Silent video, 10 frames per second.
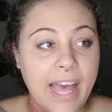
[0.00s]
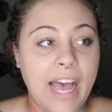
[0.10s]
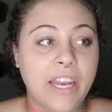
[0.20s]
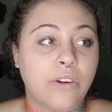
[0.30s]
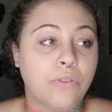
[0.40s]

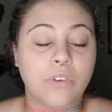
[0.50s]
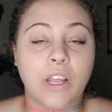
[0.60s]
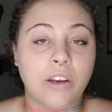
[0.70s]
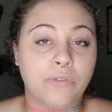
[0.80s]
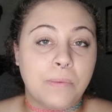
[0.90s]
I don't
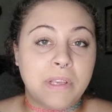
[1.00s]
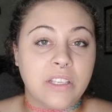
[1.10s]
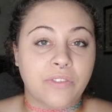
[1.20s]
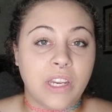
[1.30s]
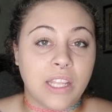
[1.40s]
I don't find
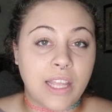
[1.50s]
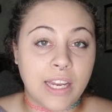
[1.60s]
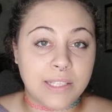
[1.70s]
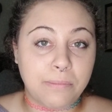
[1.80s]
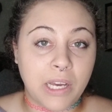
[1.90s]
myself needing
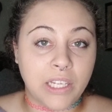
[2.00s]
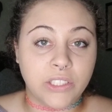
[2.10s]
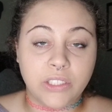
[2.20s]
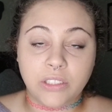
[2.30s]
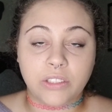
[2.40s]
that as
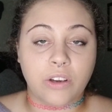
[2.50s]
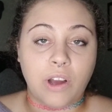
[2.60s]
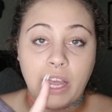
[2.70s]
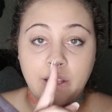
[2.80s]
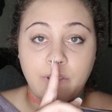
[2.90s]
much so
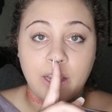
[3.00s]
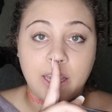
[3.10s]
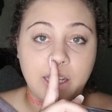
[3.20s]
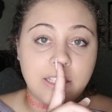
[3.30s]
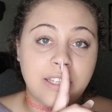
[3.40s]
I, I
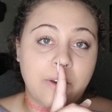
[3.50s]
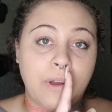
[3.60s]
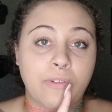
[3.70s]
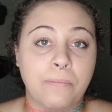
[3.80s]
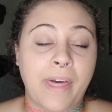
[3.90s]
kind of stay
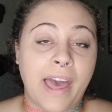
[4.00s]
away from